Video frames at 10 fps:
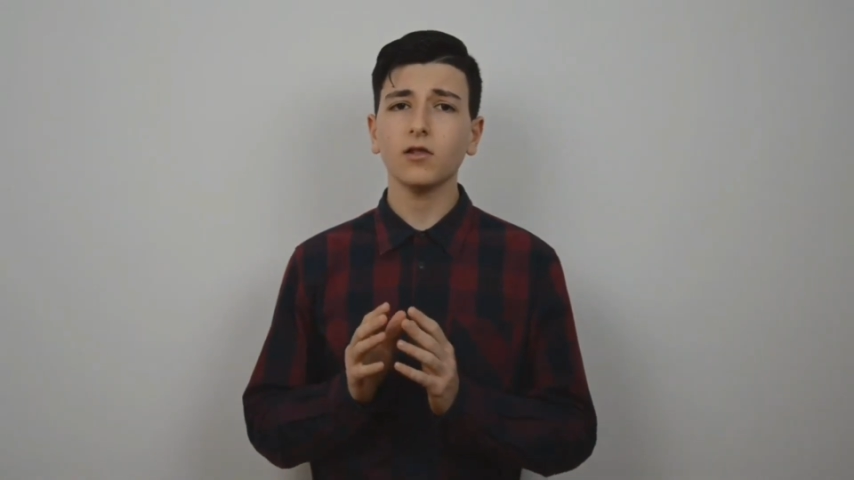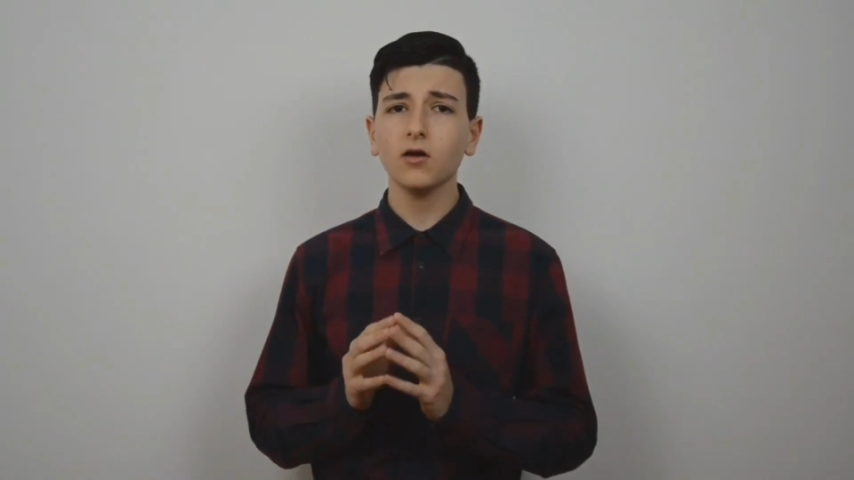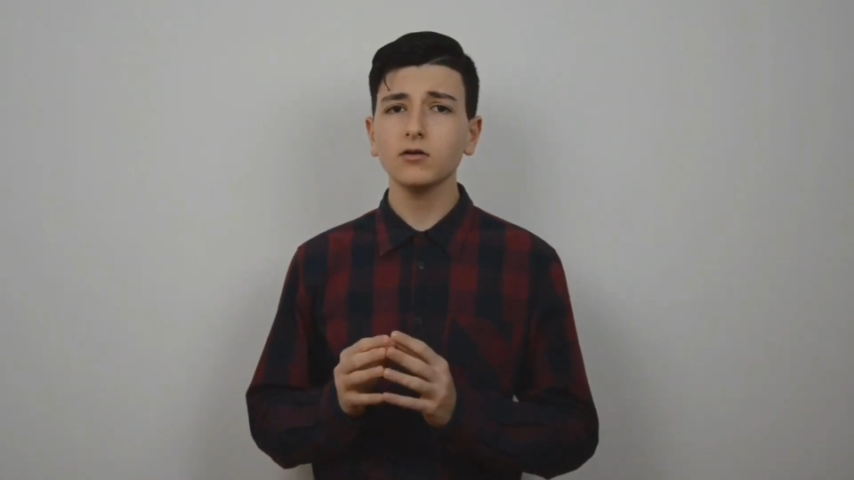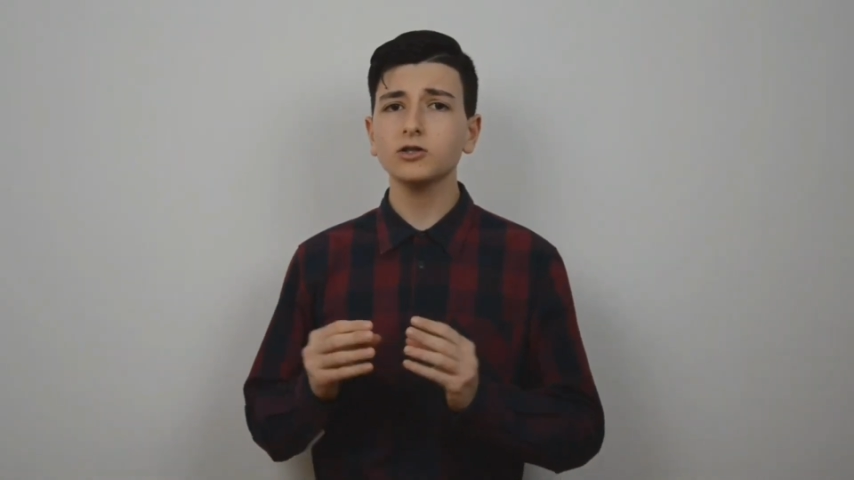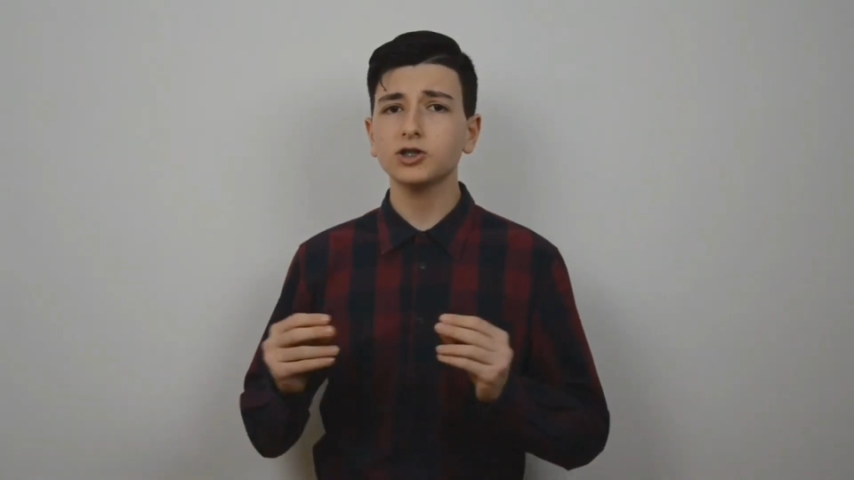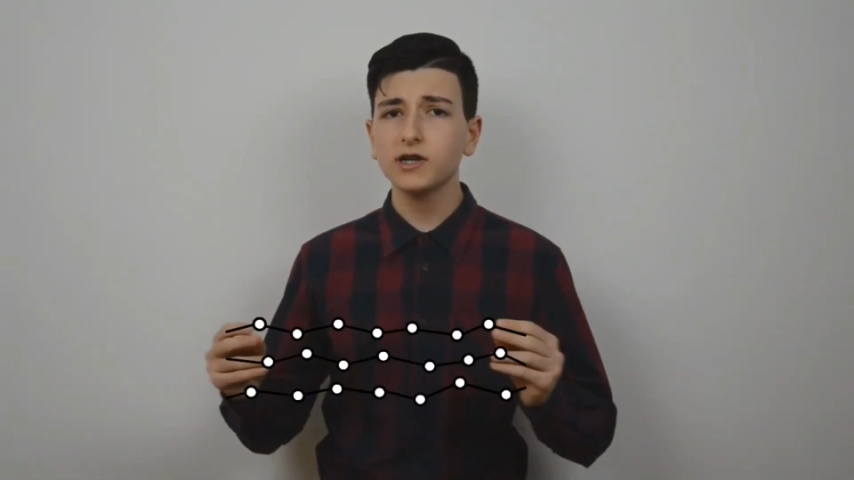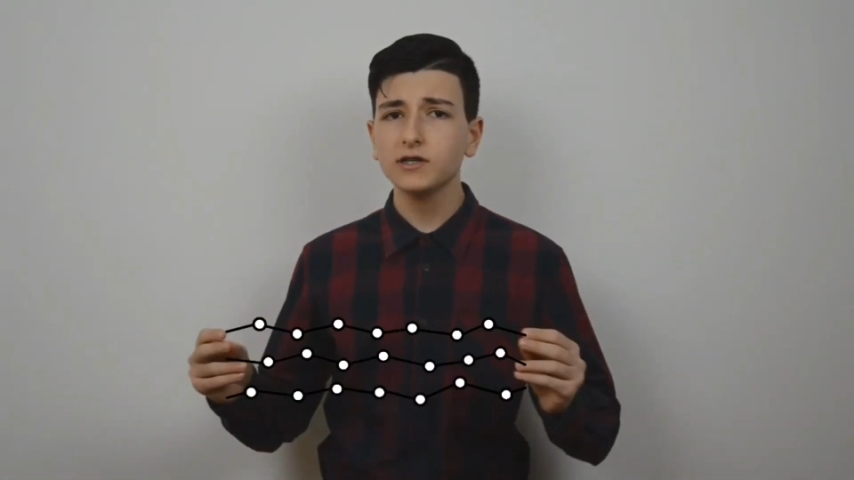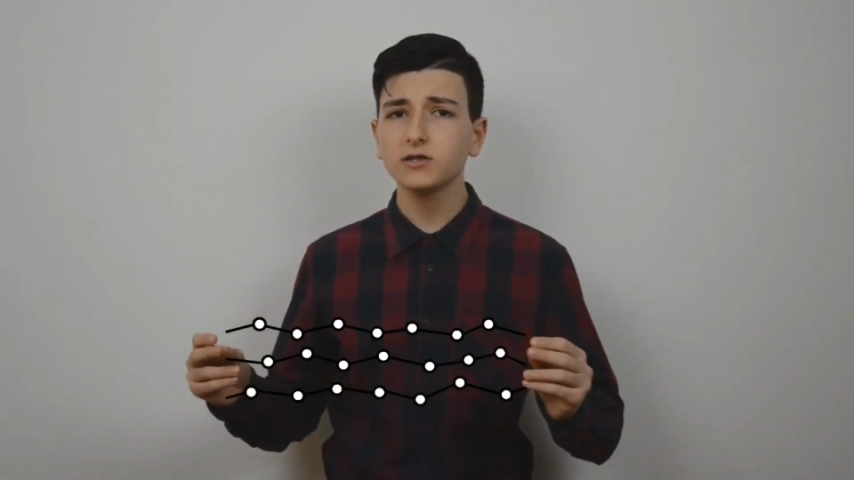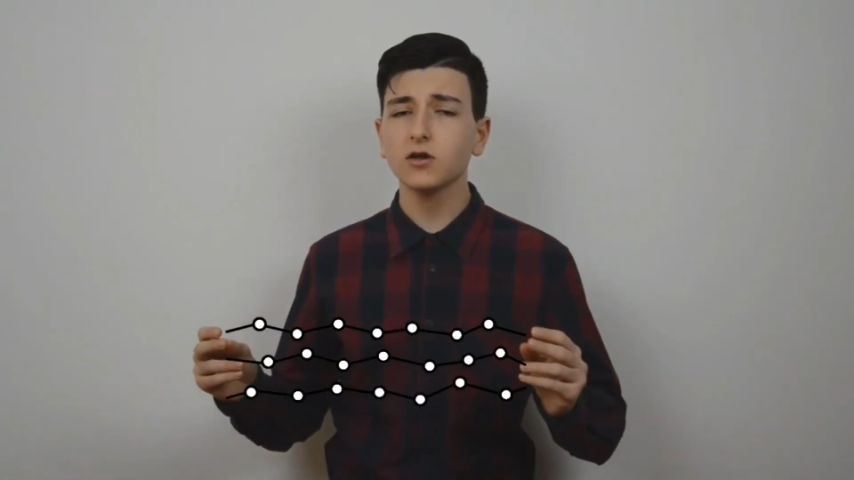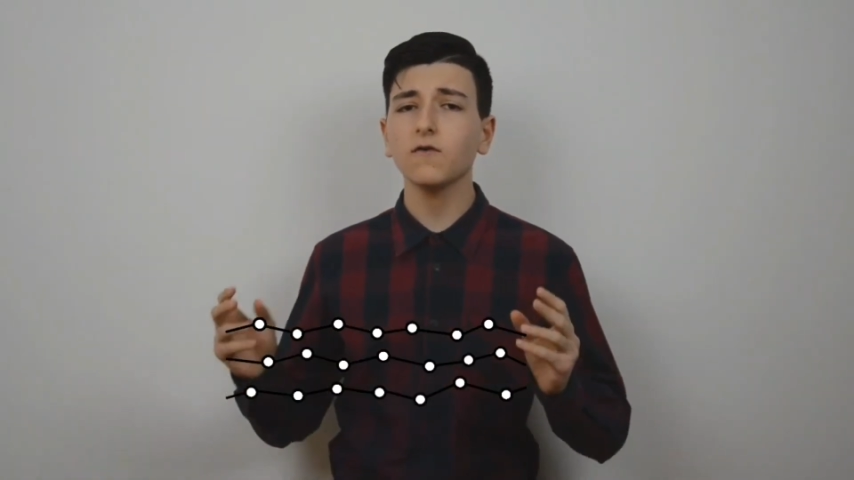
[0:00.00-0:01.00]
long
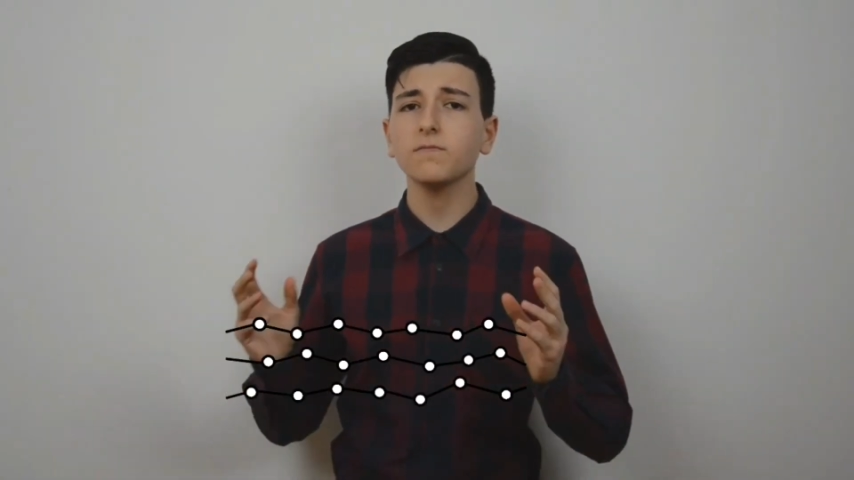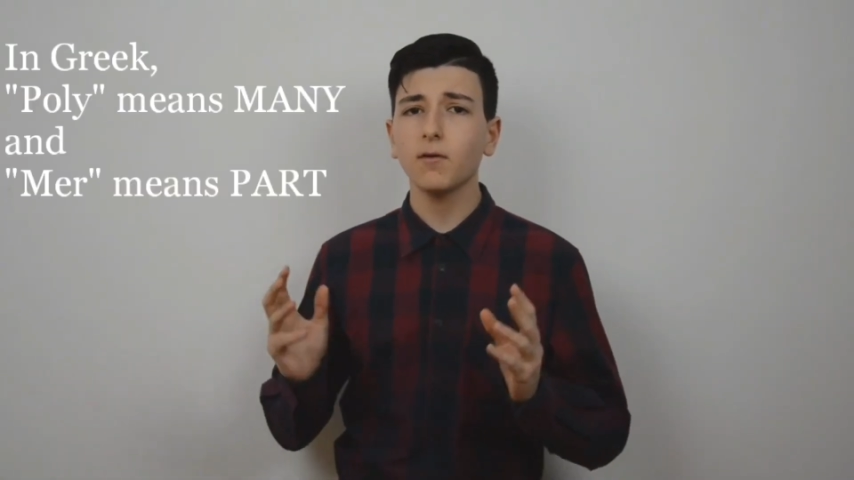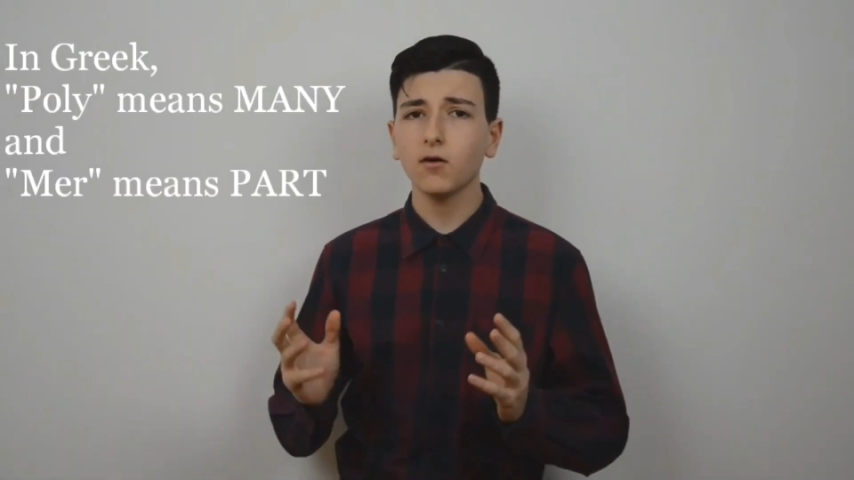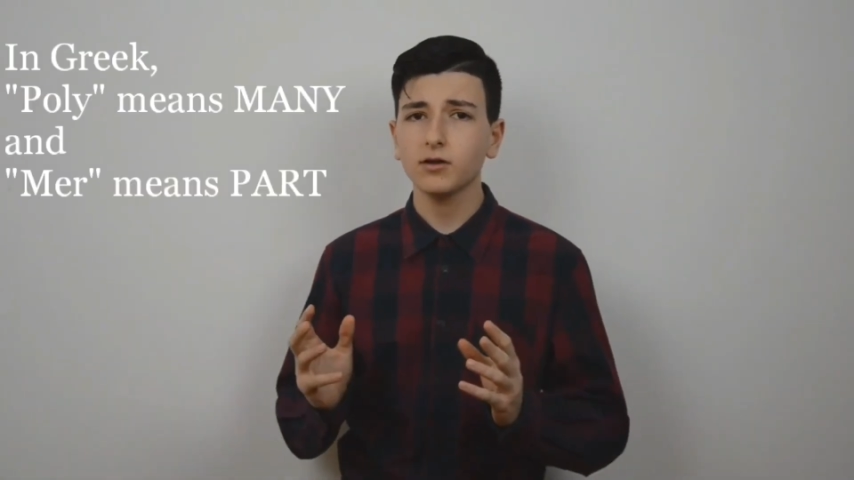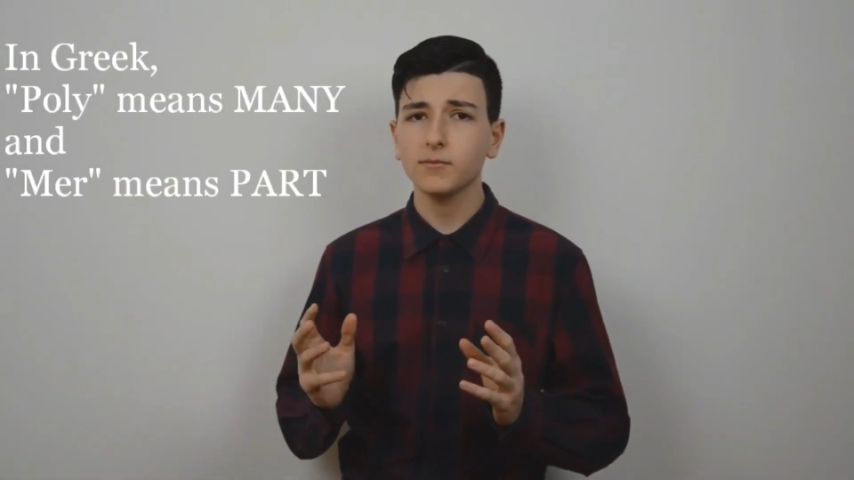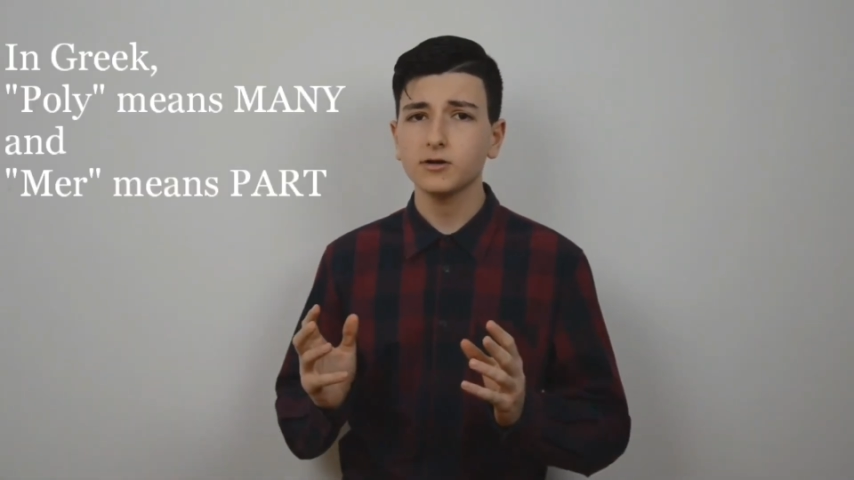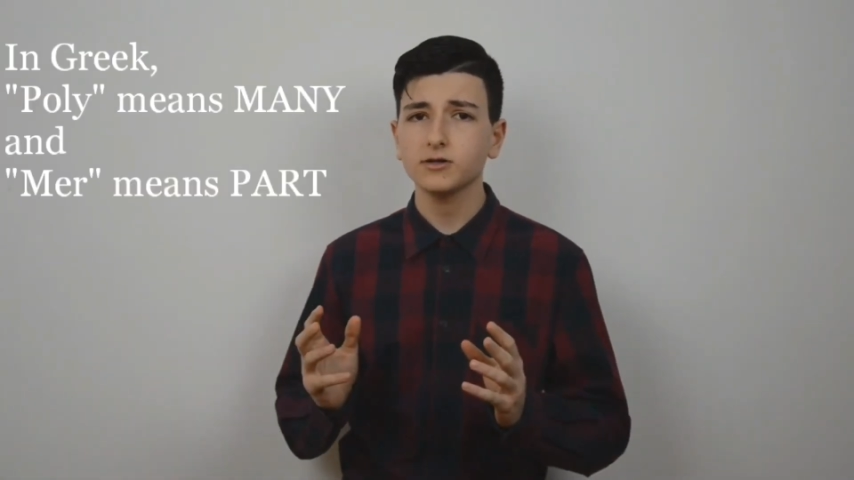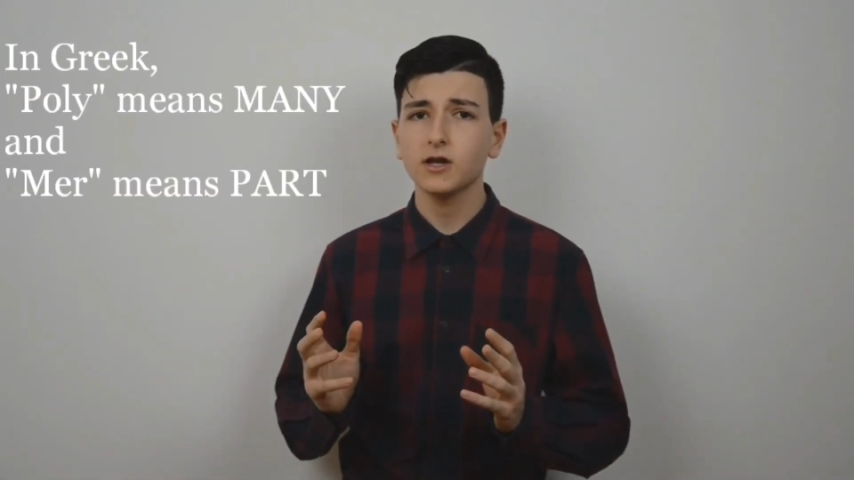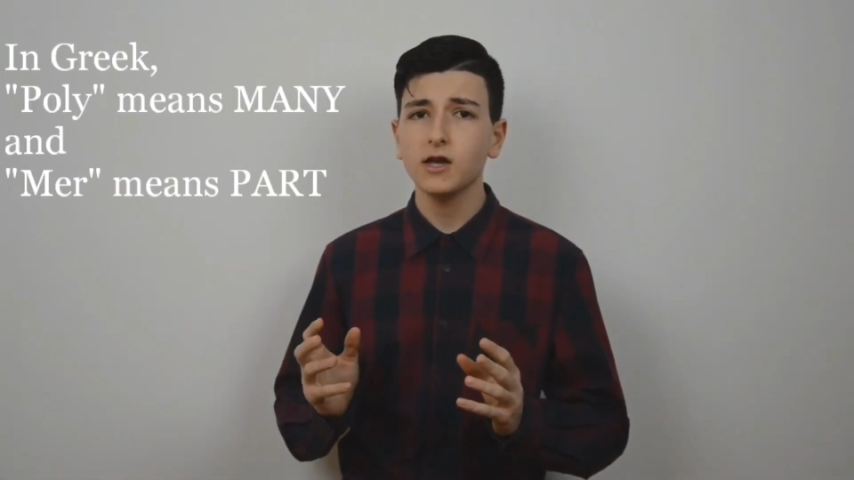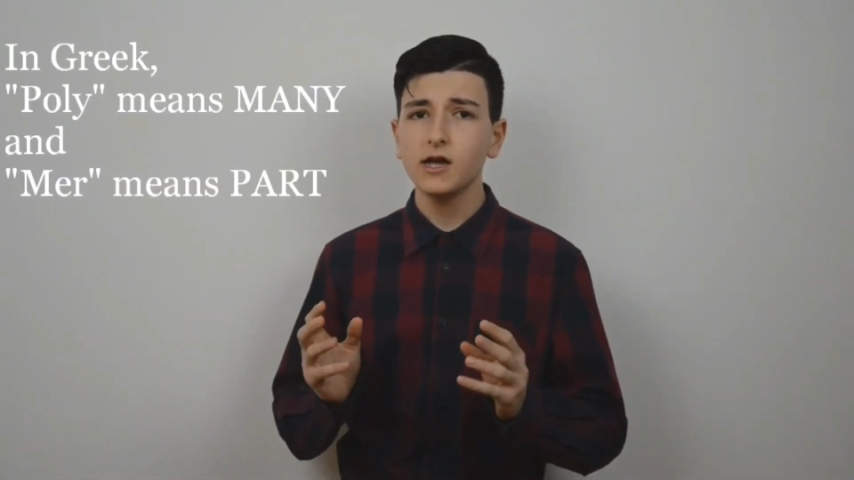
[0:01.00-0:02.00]
chains of
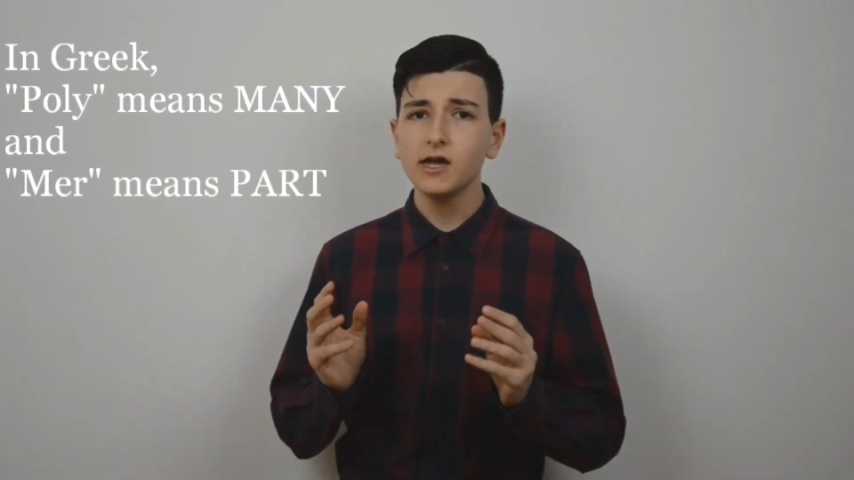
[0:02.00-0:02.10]
polymers.